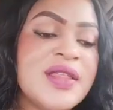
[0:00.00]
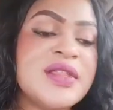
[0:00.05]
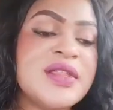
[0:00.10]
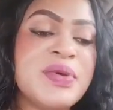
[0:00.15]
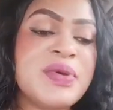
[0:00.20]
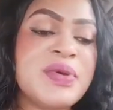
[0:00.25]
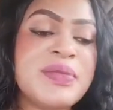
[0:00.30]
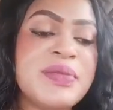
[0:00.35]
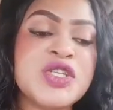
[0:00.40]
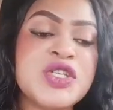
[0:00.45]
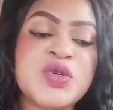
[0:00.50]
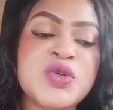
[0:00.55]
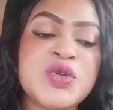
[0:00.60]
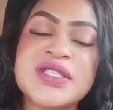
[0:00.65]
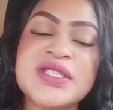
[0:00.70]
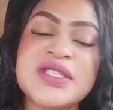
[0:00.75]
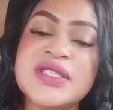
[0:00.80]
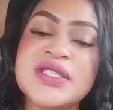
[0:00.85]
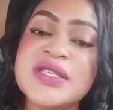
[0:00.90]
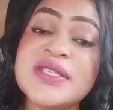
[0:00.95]
the
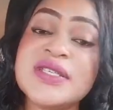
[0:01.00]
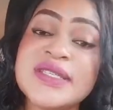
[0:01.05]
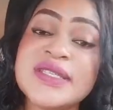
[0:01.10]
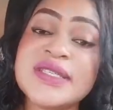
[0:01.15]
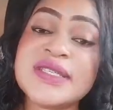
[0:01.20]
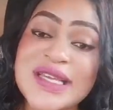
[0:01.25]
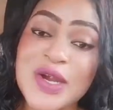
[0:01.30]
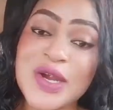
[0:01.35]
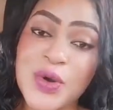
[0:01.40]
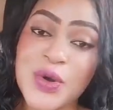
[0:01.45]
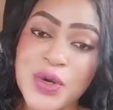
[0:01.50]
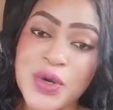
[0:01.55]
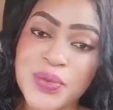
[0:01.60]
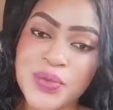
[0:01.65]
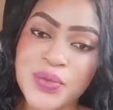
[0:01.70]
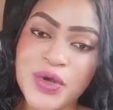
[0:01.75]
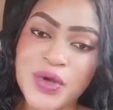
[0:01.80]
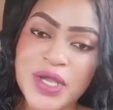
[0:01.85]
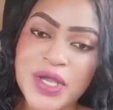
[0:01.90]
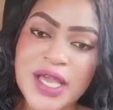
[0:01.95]
Pimendoxy serum,
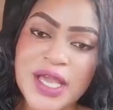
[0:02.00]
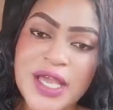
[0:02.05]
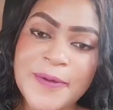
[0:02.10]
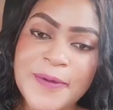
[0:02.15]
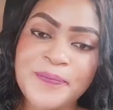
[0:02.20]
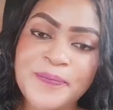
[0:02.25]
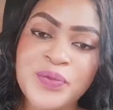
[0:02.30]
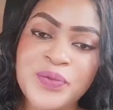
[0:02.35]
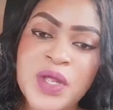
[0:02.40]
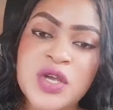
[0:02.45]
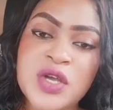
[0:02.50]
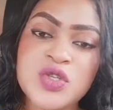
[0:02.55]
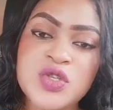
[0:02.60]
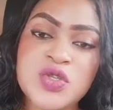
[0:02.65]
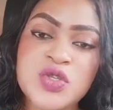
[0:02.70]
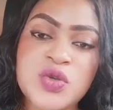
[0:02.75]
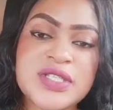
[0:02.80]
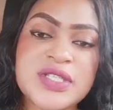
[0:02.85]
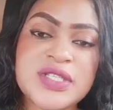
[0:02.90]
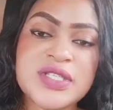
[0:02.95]
okay?
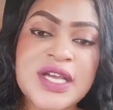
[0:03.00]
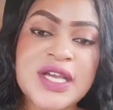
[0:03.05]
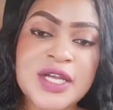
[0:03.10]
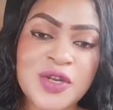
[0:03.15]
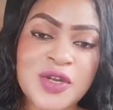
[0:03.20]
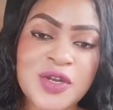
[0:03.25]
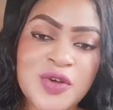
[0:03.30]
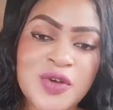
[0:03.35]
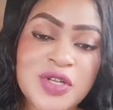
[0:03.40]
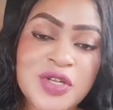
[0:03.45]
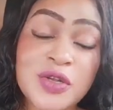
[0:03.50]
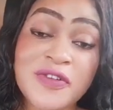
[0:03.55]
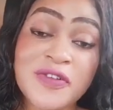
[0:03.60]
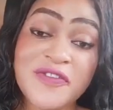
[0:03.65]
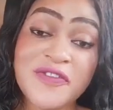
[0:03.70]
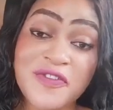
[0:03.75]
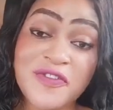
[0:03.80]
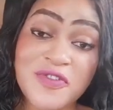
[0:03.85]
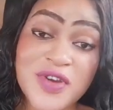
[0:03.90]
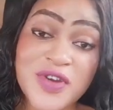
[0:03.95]
So take note,
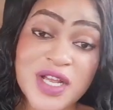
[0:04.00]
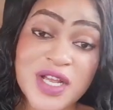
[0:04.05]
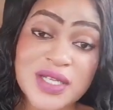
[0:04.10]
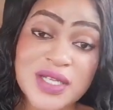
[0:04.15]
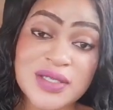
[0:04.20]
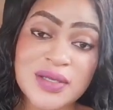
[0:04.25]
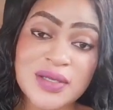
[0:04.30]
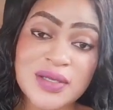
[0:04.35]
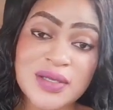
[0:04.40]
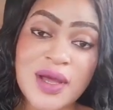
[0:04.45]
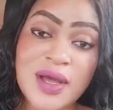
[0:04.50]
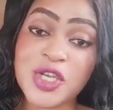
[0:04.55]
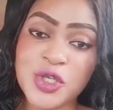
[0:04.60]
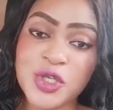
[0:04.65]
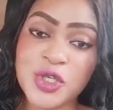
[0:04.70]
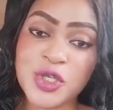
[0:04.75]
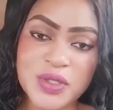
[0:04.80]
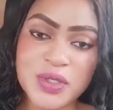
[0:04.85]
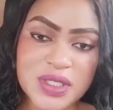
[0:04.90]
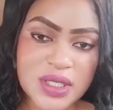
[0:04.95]
look for it,
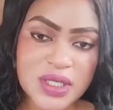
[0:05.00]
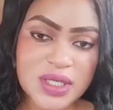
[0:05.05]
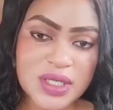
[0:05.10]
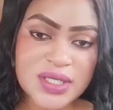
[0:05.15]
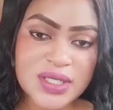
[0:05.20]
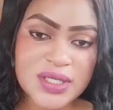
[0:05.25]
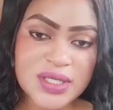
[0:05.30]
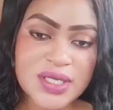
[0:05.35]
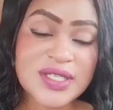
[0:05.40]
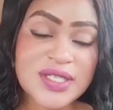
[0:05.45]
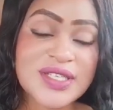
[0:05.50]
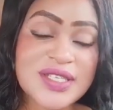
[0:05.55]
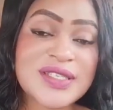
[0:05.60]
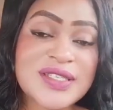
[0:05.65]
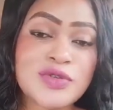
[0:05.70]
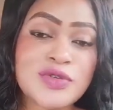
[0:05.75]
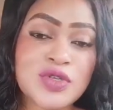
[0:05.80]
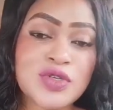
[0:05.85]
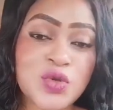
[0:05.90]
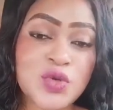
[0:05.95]
and use it. It is
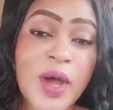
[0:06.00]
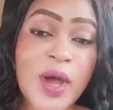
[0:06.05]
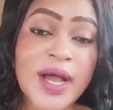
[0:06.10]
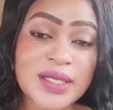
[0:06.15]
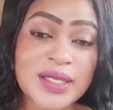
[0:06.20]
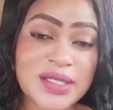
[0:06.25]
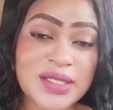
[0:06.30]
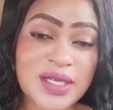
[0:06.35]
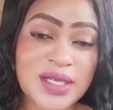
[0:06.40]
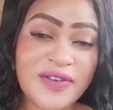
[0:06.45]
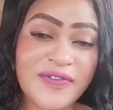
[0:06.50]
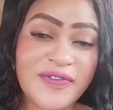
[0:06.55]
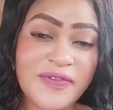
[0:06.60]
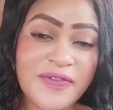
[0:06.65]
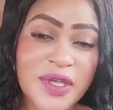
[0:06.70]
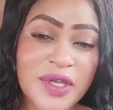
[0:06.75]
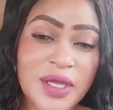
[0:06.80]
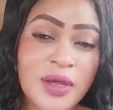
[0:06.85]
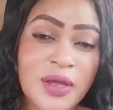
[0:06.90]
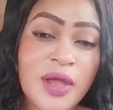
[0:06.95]
so active.
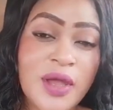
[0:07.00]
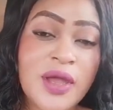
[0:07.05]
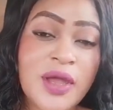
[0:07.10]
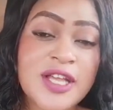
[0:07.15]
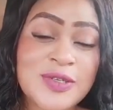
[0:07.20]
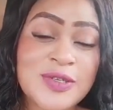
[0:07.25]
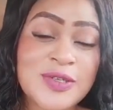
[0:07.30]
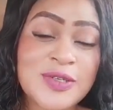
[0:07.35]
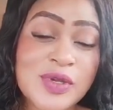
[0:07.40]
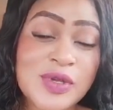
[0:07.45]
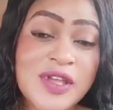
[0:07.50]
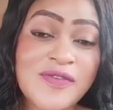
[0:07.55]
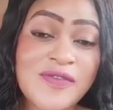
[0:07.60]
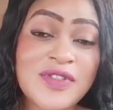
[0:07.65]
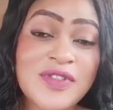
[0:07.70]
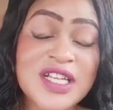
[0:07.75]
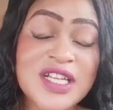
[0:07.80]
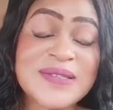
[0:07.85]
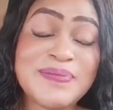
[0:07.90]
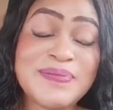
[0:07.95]
It will give
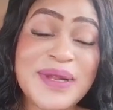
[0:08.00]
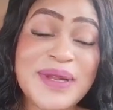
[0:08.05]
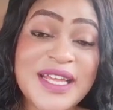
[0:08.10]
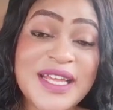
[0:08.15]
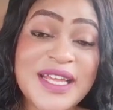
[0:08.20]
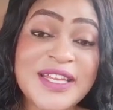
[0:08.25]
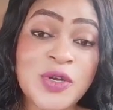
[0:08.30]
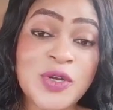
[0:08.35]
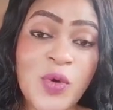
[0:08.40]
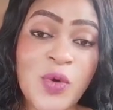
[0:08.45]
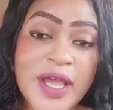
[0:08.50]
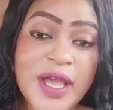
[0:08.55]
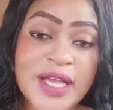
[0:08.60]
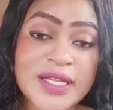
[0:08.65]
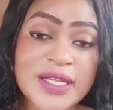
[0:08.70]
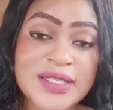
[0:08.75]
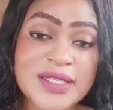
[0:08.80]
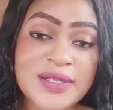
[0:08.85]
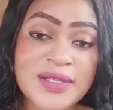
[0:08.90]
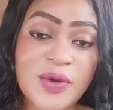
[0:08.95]
you that splendid
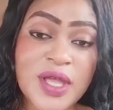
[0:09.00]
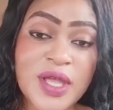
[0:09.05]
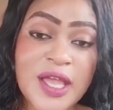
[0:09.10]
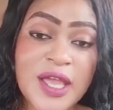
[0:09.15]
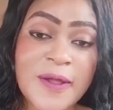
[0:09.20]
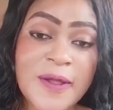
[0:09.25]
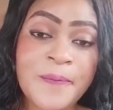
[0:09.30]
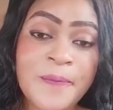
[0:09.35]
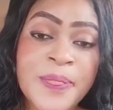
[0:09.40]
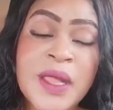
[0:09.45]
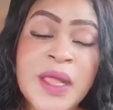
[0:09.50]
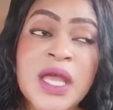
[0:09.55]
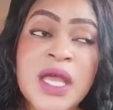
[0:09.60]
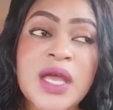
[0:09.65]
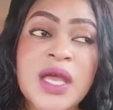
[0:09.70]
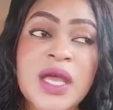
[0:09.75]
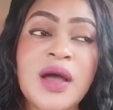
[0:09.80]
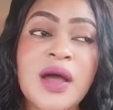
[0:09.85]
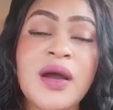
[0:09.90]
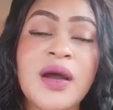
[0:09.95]
white, okay?
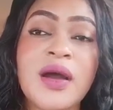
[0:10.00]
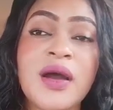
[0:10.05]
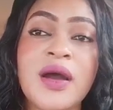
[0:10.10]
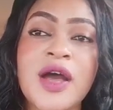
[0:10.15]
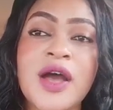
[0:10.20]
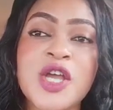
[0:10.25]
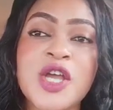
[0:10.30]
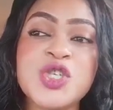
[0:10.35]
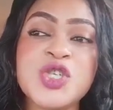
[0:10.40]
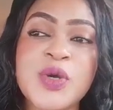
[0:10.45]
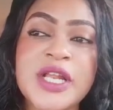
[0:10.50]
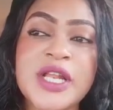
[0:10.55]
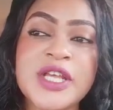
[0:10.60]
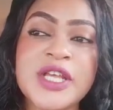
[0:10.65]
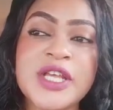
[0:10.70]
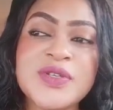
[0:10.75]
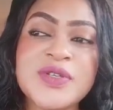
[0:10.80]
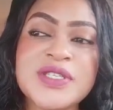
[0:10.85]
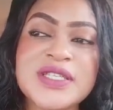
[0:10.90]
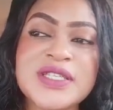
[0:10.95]
I usually
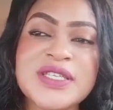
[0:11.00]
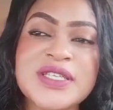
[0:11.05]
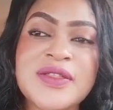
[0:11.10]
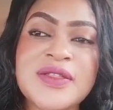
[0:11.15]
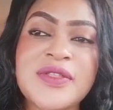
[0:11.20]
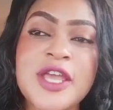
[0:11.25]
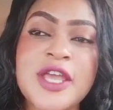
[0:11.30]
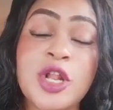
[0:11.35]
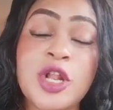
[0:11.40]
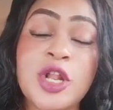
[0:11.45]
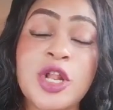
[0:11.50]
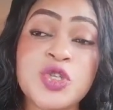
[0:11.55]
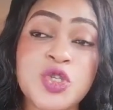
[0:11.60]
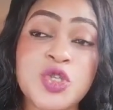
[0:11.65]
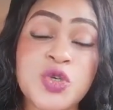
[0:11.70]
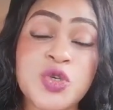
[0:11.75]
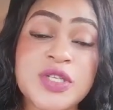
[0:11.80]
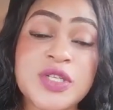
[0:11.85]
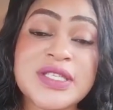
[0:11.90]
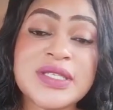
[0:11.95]
use it in the yellow
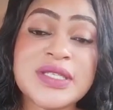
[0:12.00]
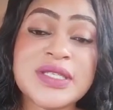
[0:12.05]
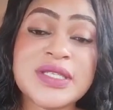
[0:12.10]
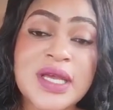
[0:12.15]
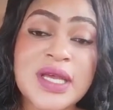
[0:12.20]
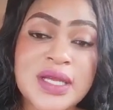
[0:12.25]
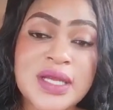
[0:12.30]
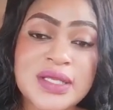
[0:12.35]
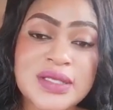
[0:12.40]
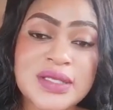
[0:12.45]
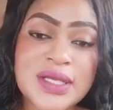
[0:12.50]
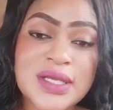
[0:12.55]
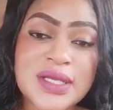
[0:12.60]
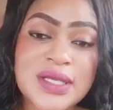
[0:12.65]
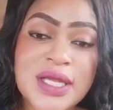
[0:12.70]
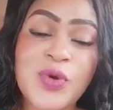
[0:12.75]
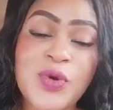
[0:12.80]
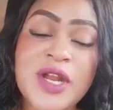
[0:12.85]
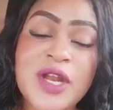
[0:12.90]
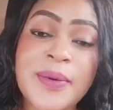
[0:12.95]
tone sets
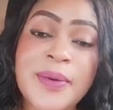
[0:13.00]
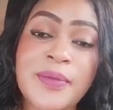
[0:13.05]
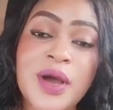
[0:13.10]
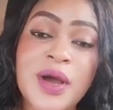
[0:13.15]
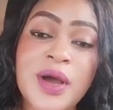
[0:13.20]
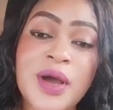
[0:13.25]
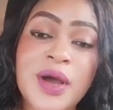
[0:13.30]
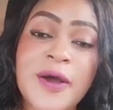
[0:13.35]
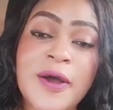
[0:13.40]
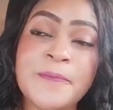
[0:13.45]
when I'm